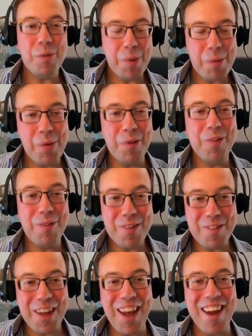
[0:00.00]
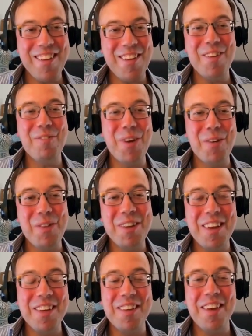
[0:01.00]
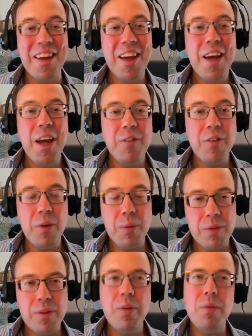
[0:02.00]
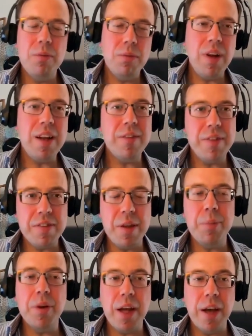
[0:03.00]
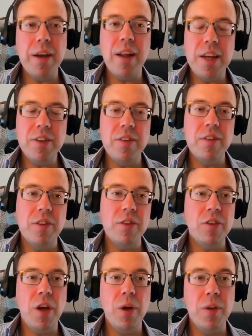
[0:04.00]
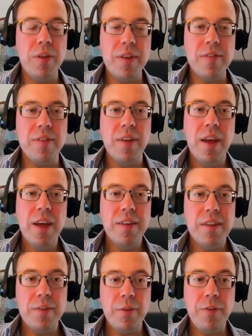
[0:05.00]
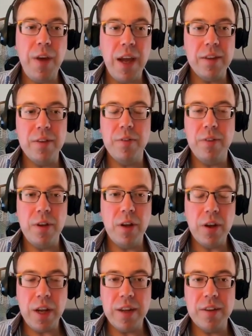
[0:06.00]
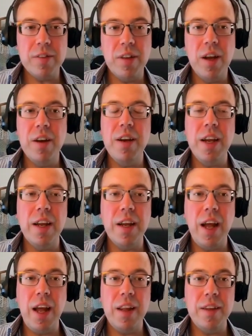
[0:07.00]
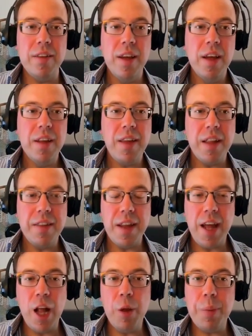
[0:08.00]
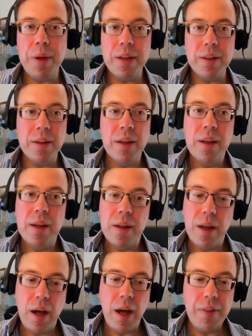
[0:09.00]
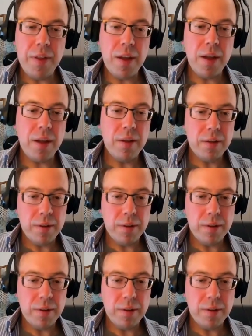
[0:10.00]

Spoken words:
bit more sophisticated, but we did a few relatively simple calculations that show that this effect of unlocking this learning and that then helping other